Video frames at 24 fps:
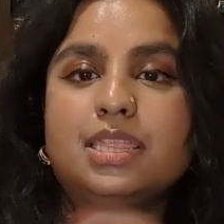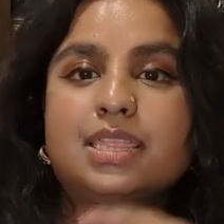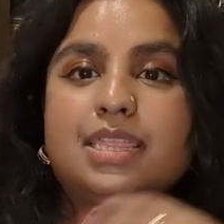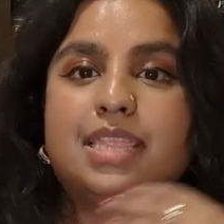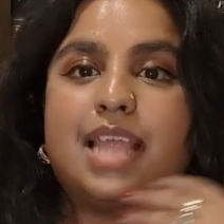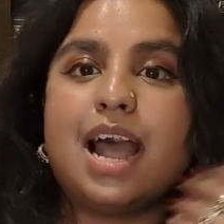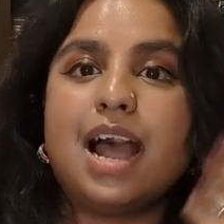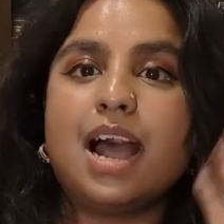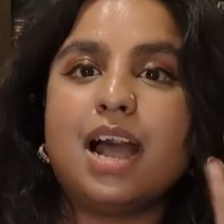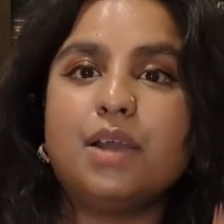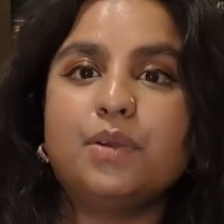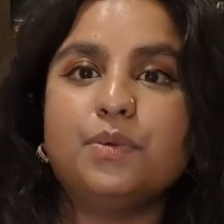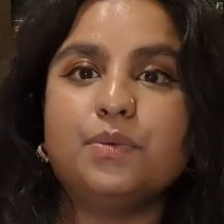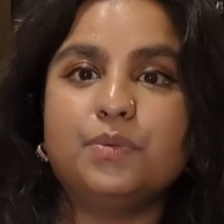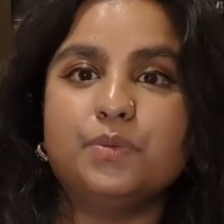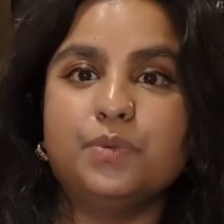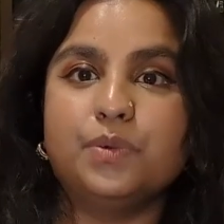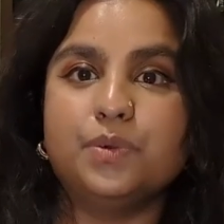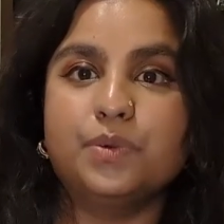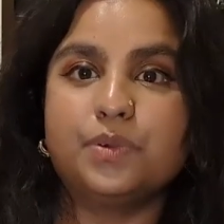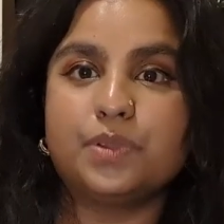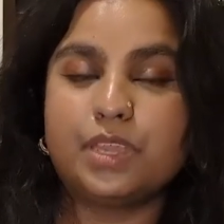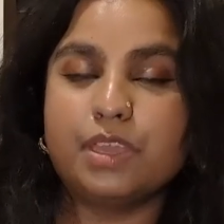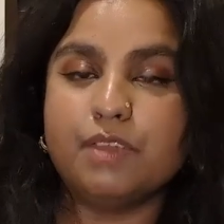that
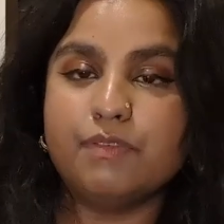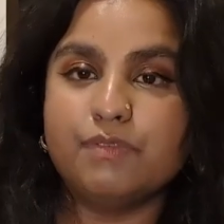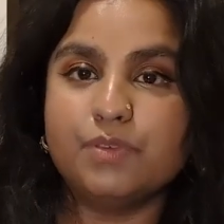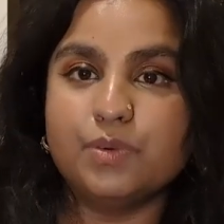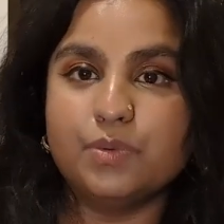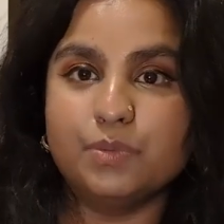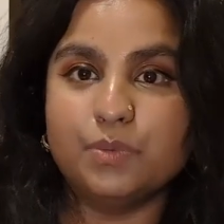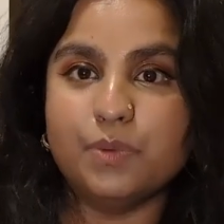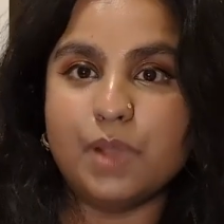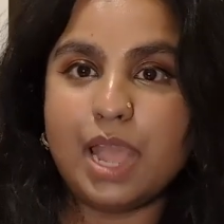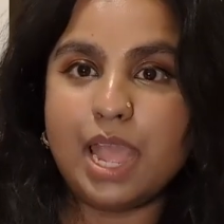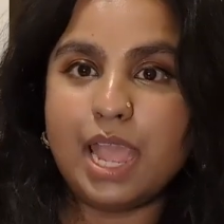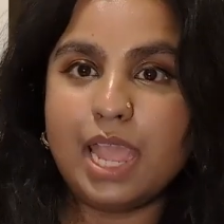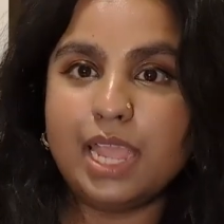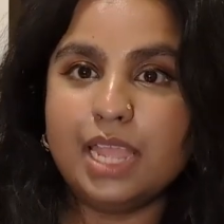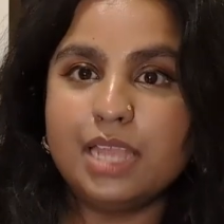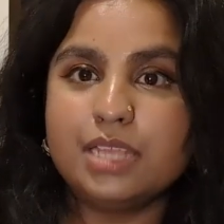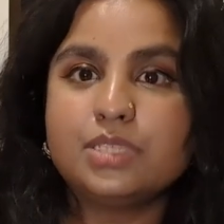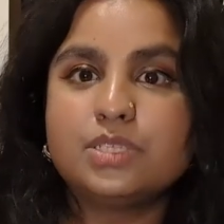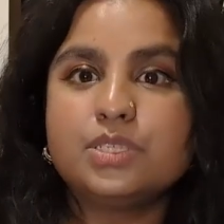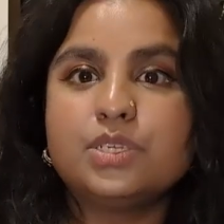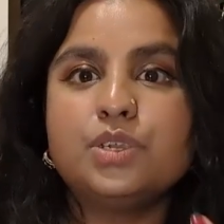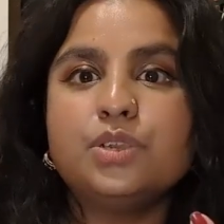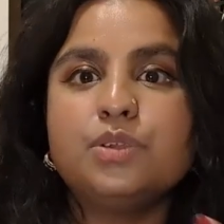will give
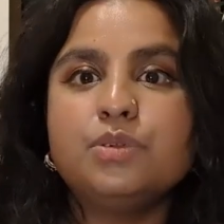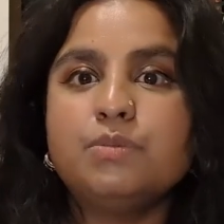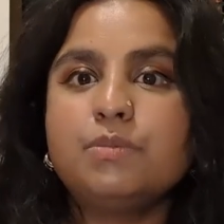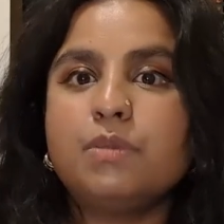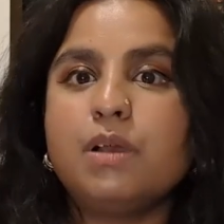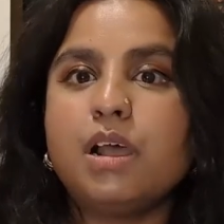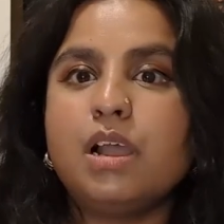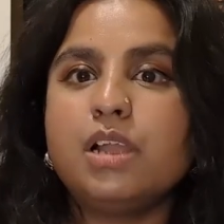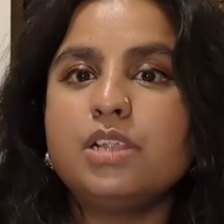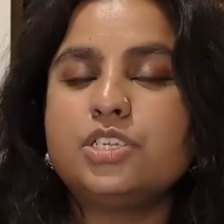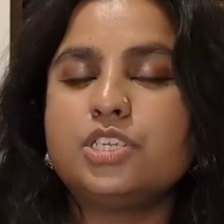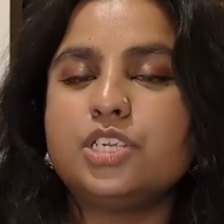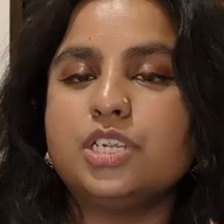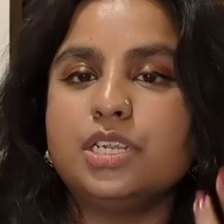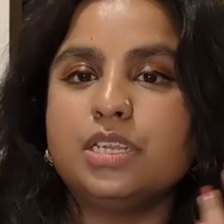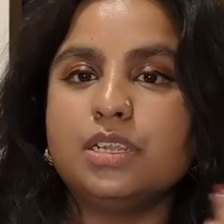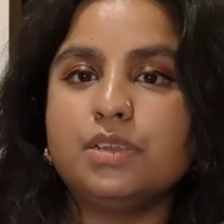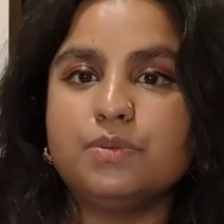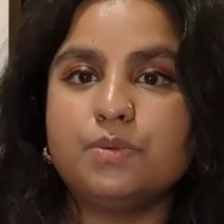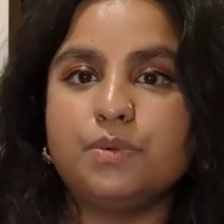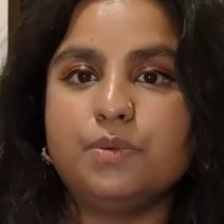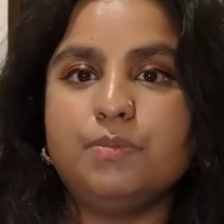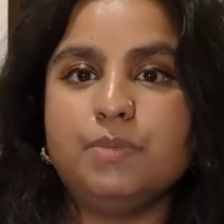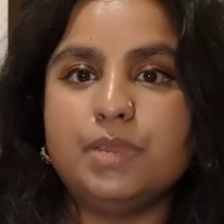away too much and
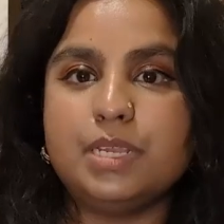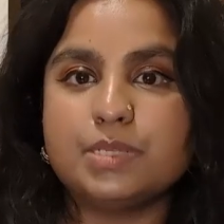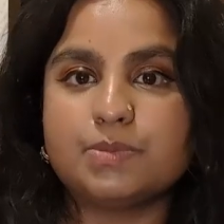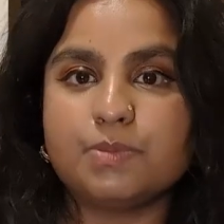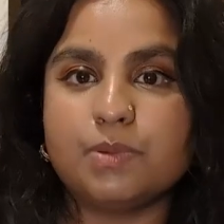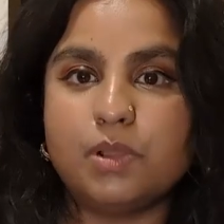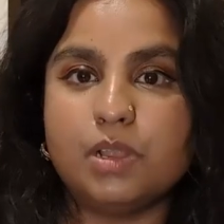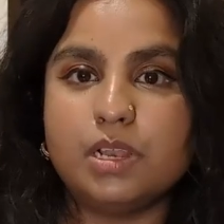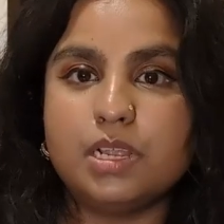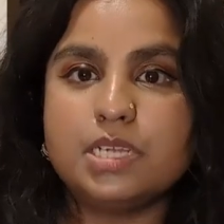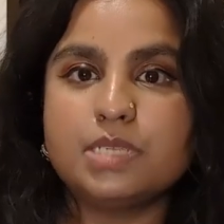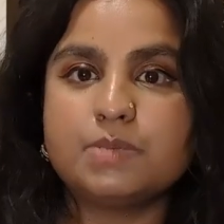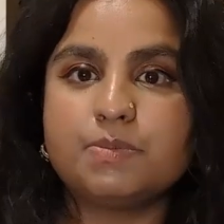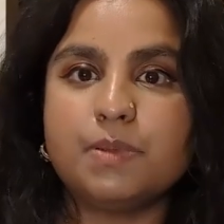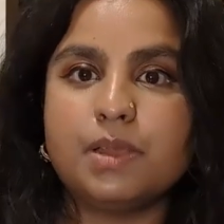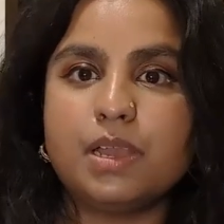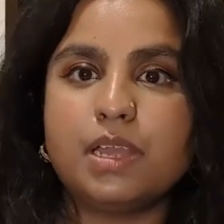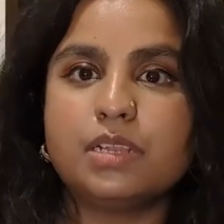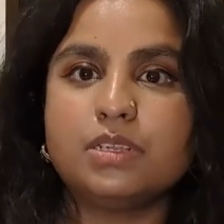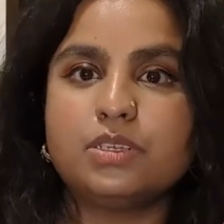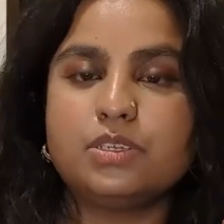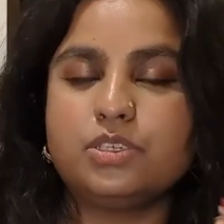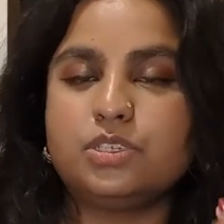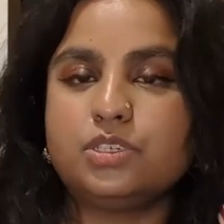it will be spoilers,
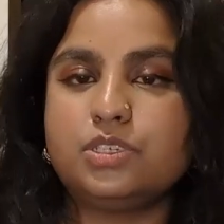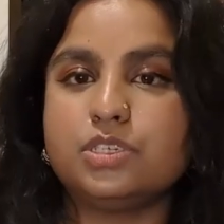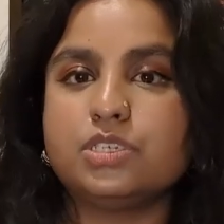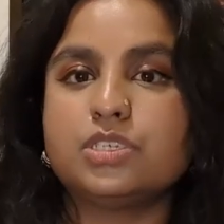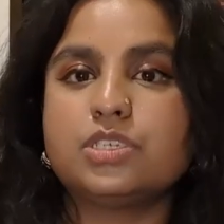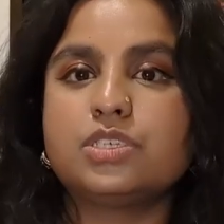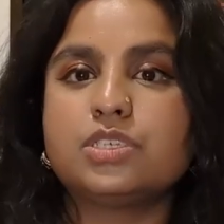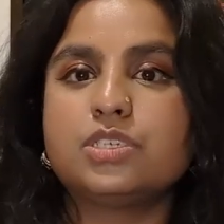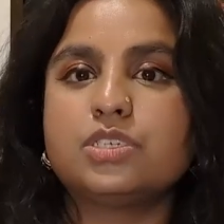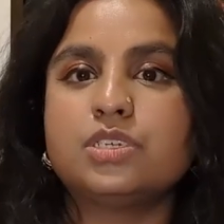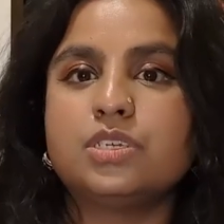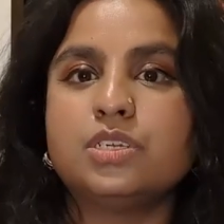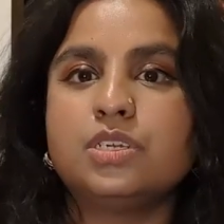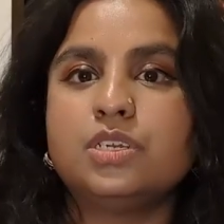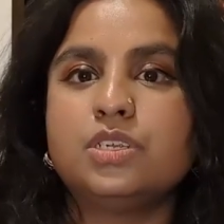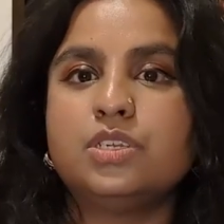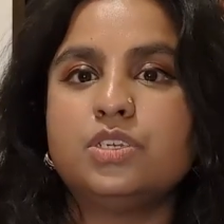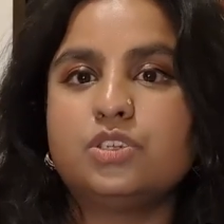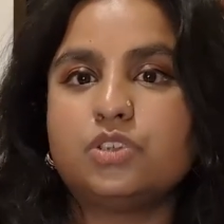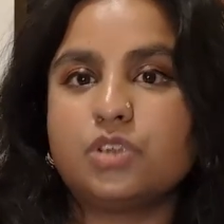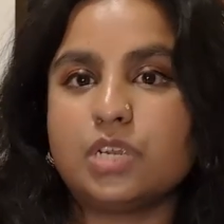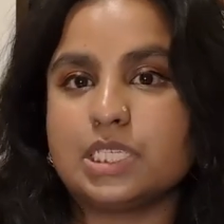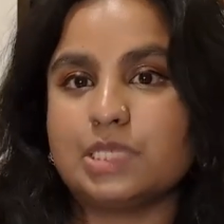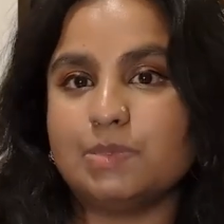but just
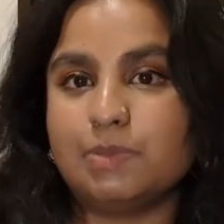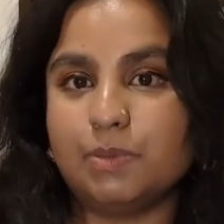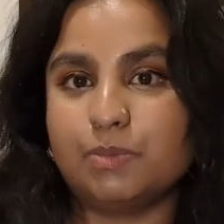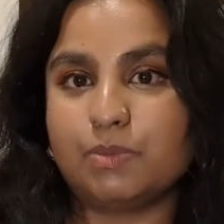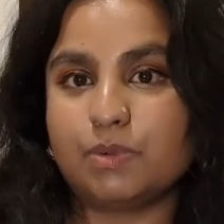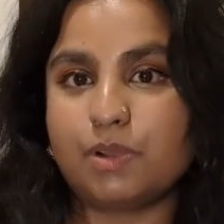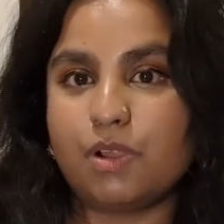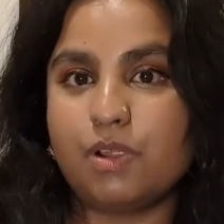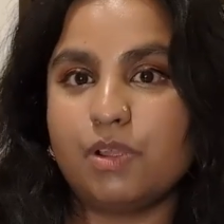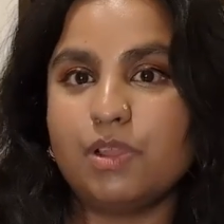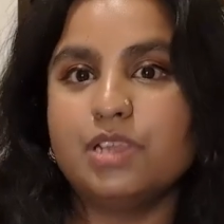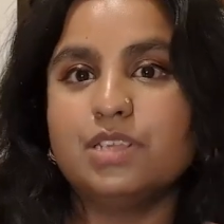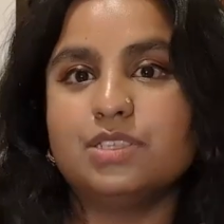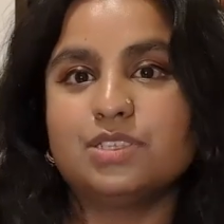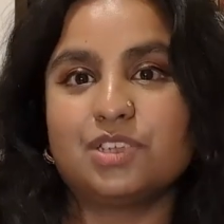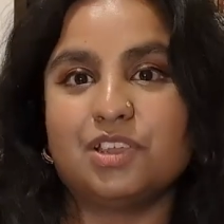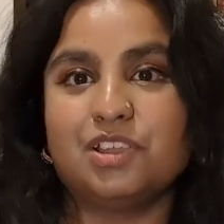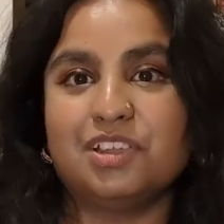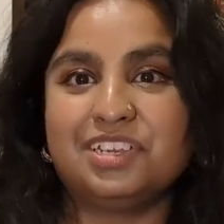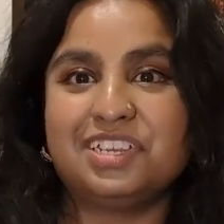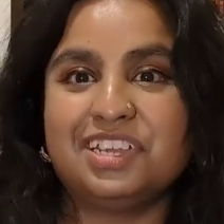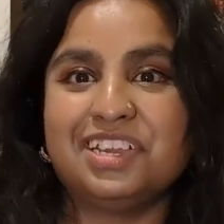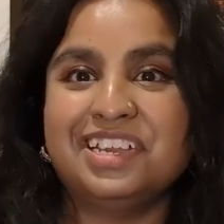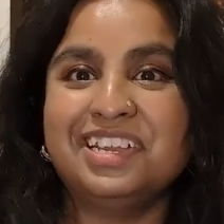trust me, bro, it's
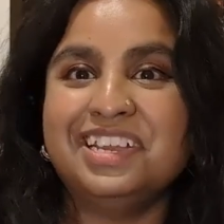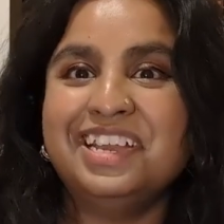good.